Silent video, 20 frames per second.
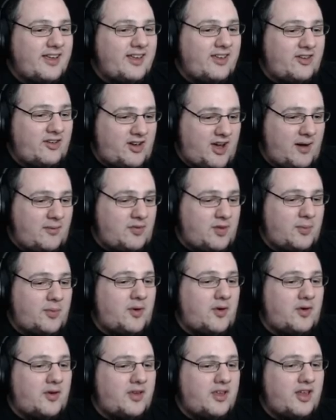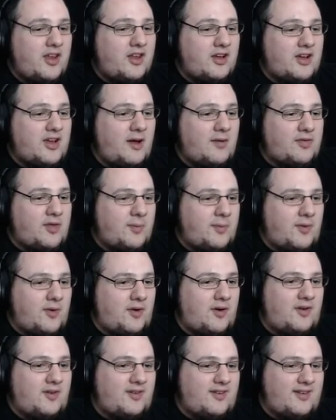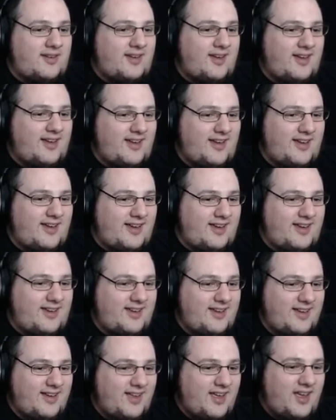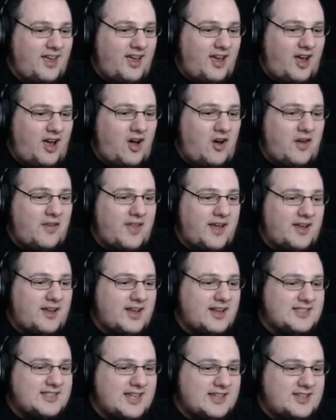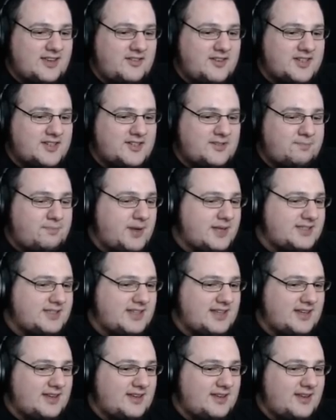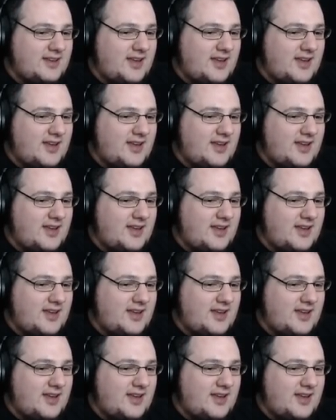You're comfortable. You look comfortable. Oh, and that guy said too, he's pissing.